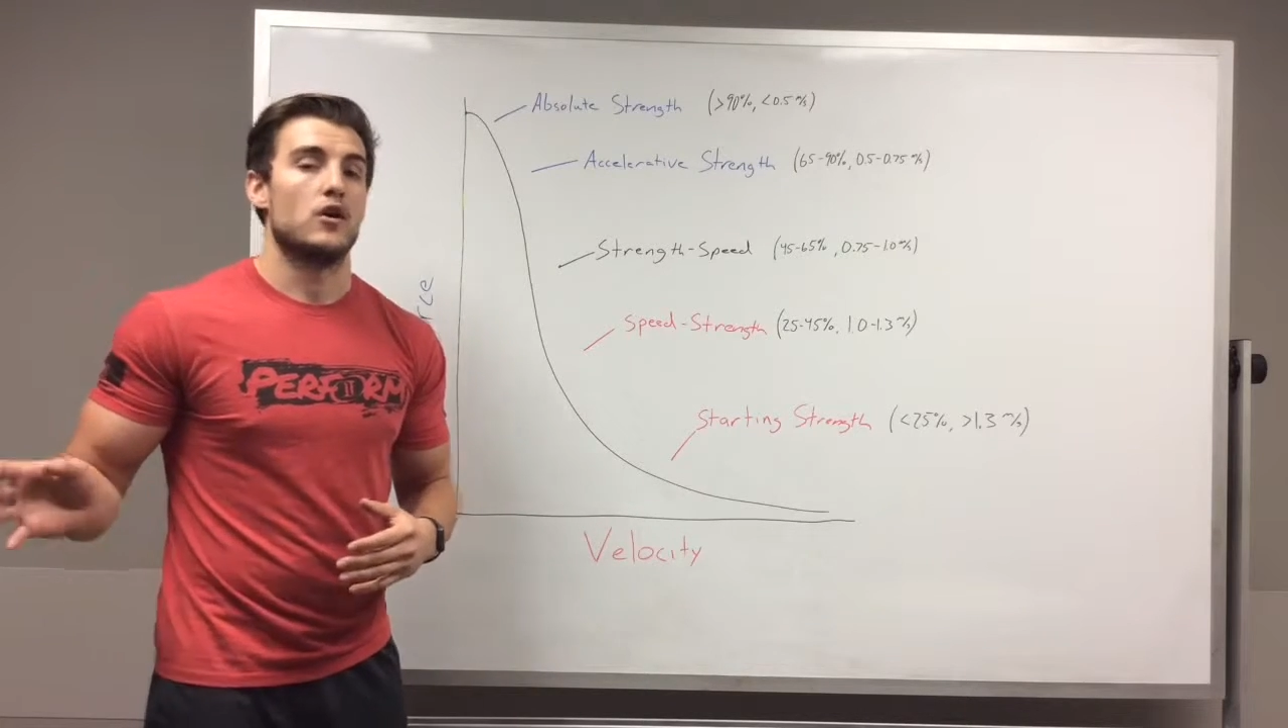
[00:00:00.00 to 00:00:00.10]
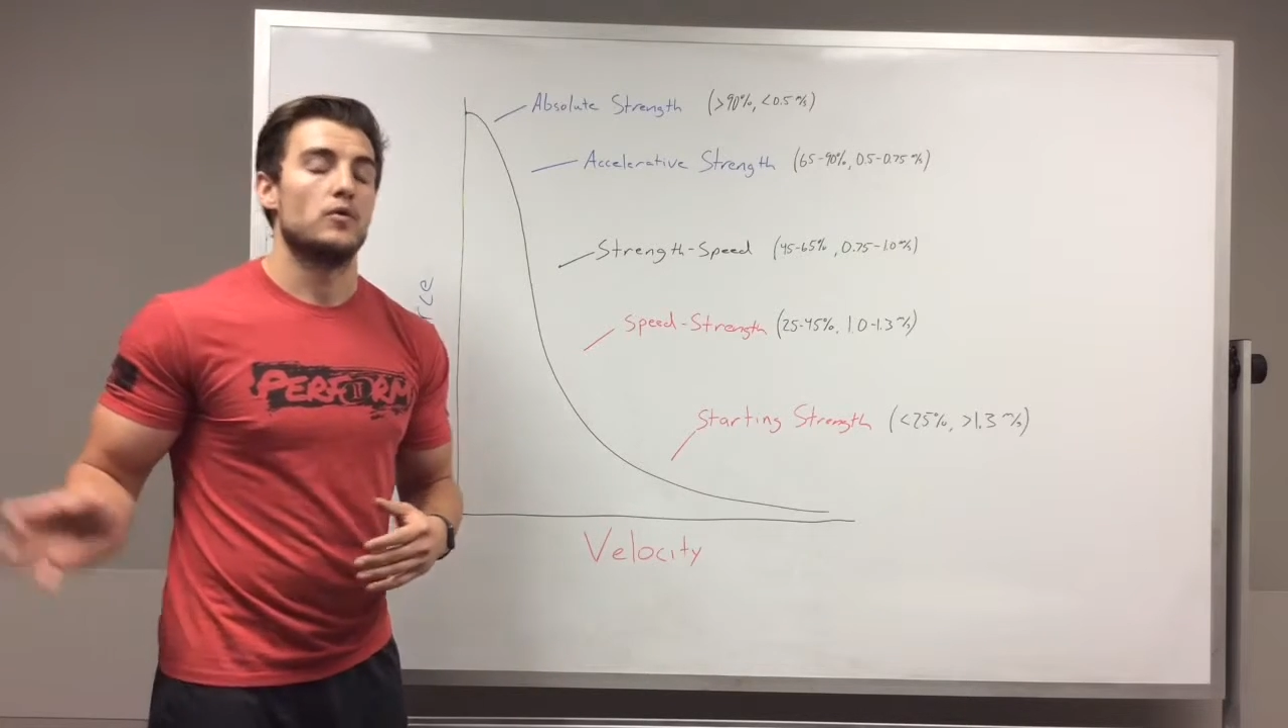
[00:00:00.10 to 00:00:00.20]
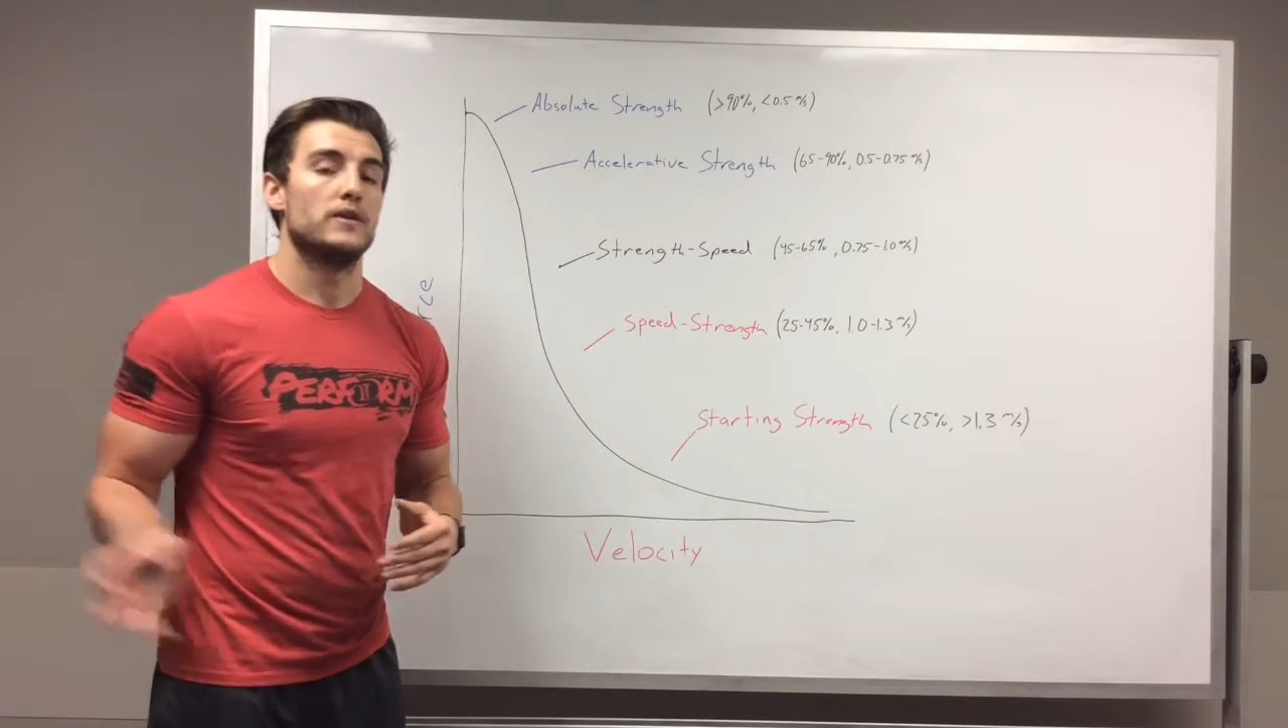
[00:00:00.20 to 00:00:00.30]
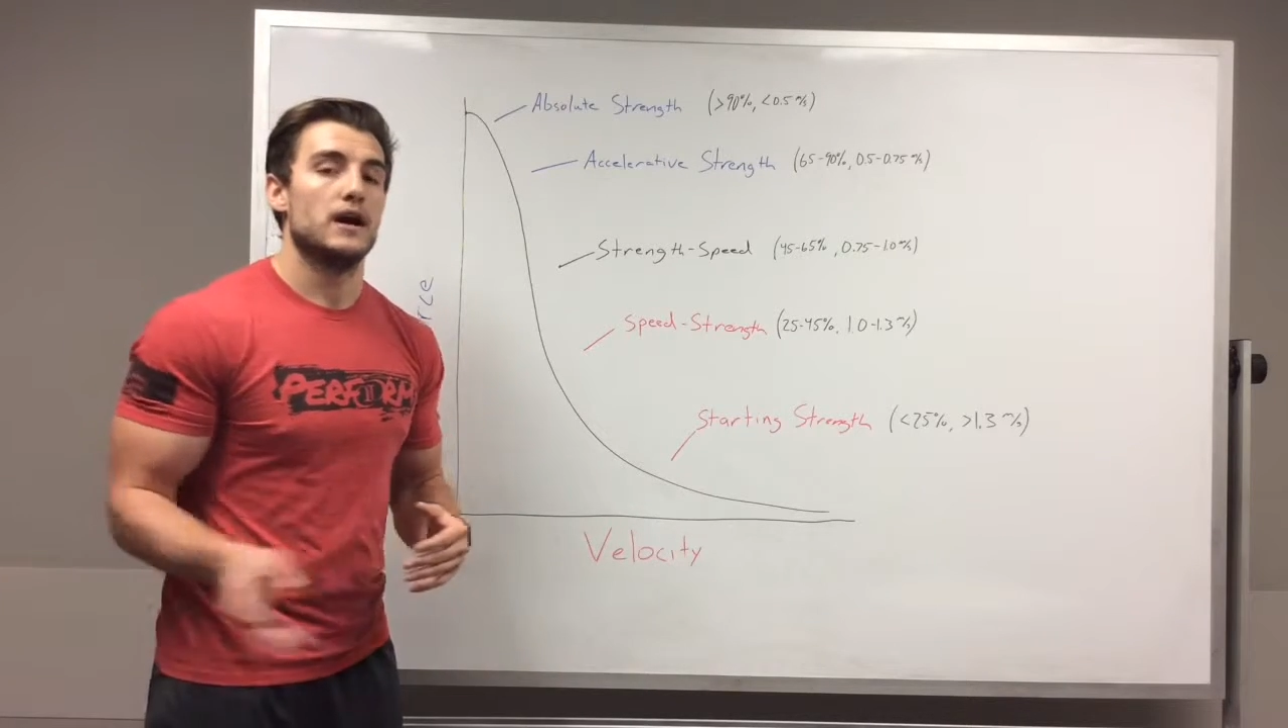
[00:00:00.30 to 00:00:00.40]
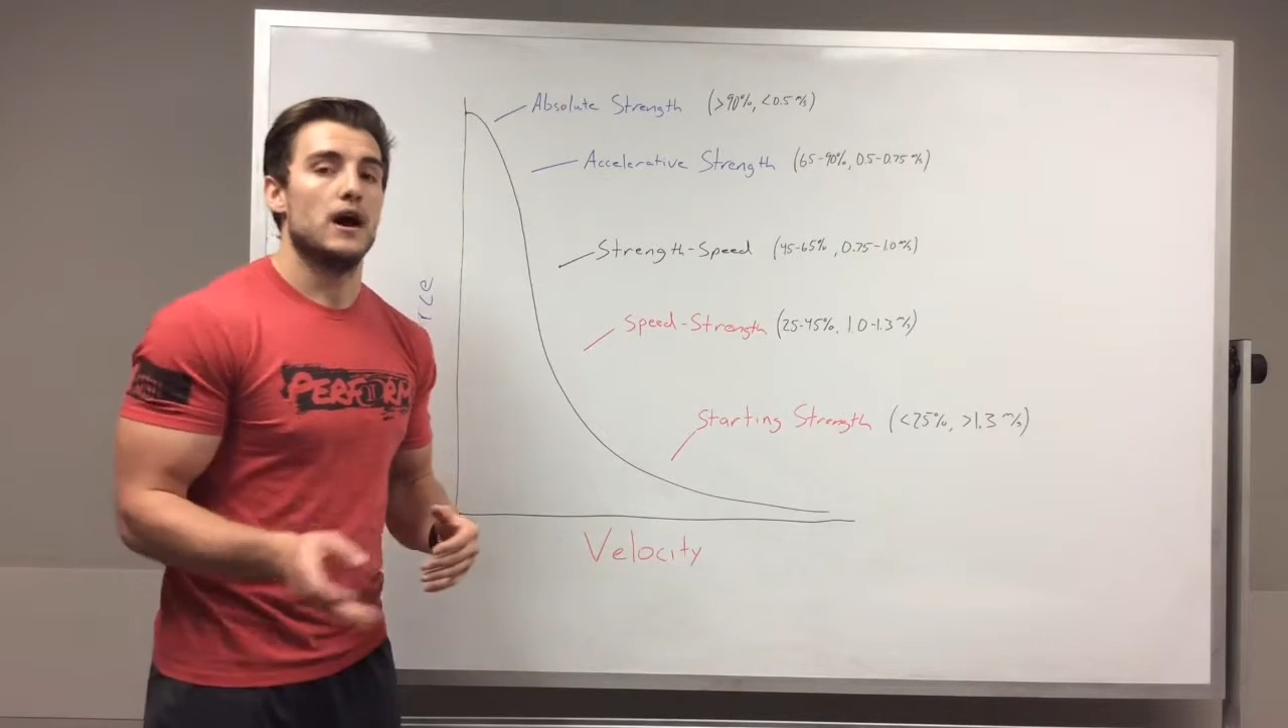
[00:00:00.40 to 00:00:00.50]

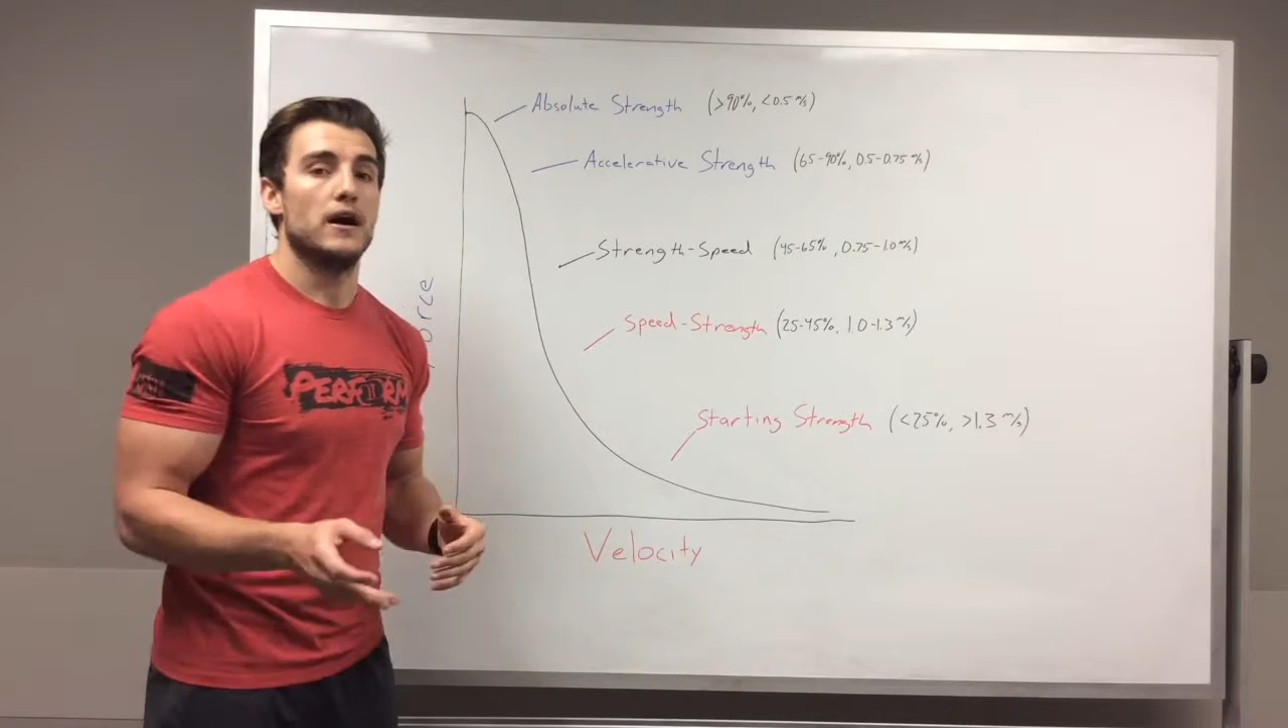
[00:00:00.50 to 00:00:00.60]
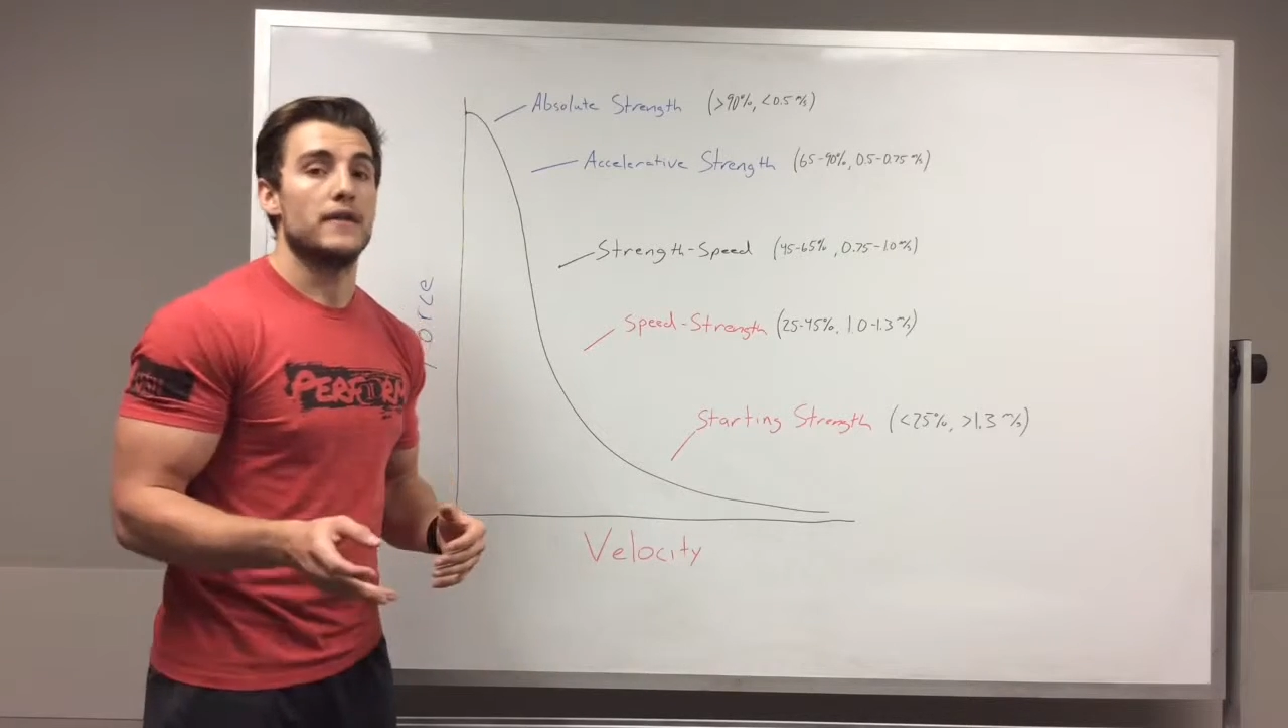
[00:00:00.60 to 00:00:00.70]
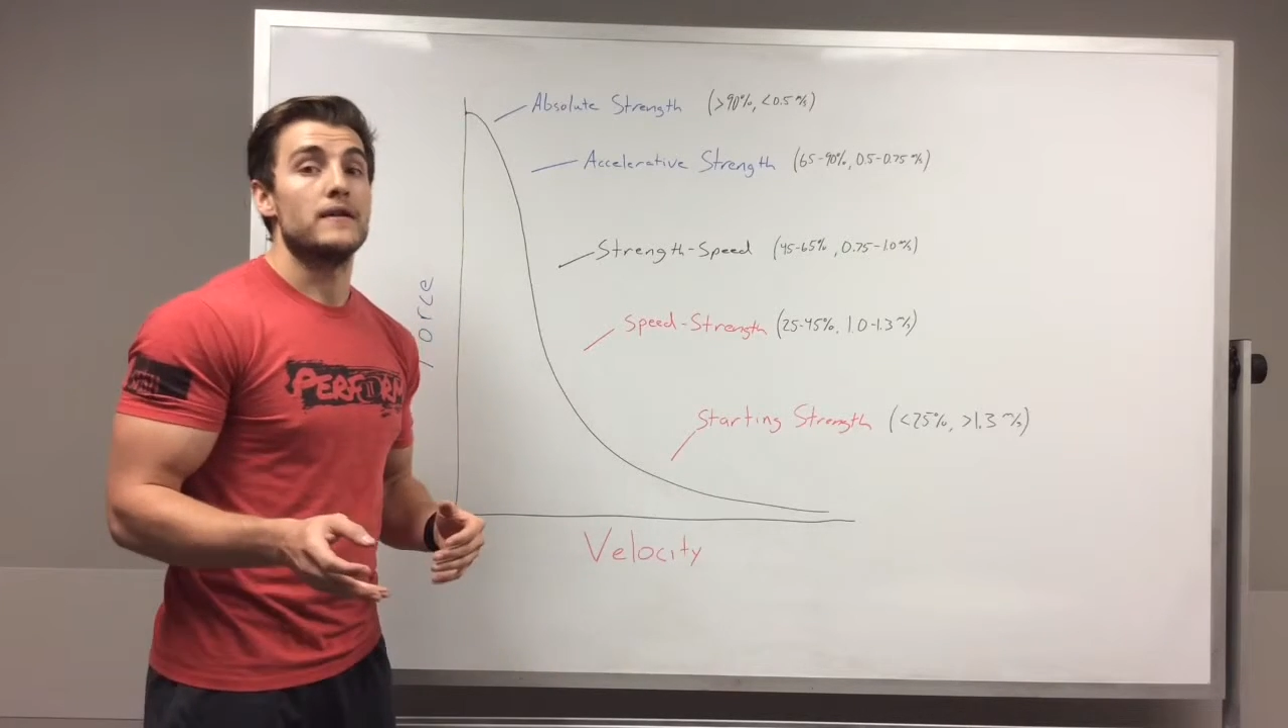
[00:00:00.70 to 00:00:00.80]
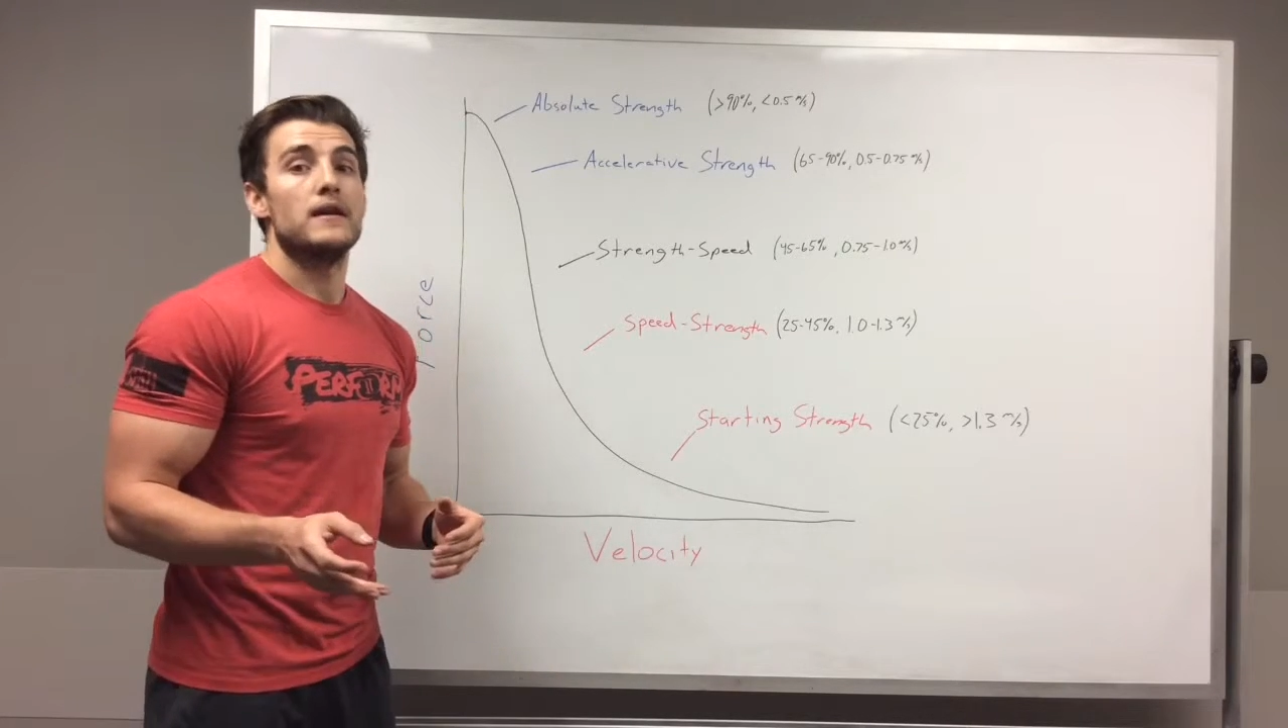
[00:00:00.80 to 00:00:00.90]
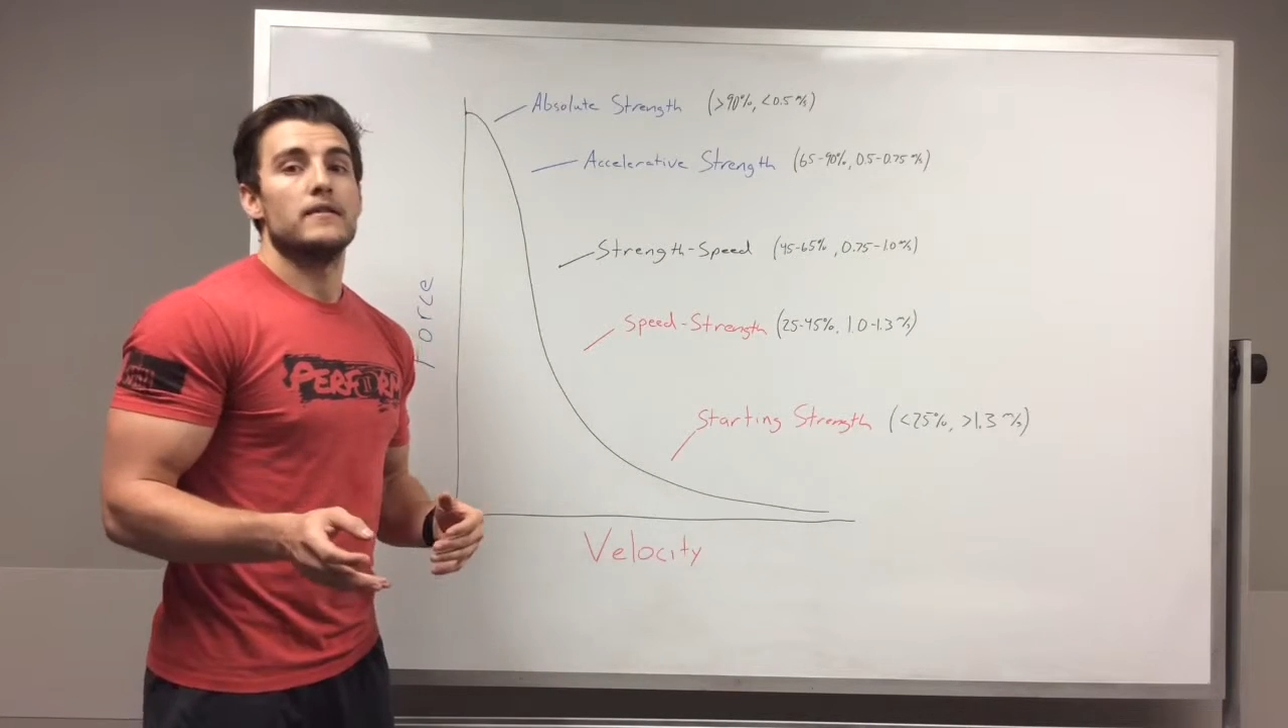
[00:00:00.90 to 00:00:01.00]
only on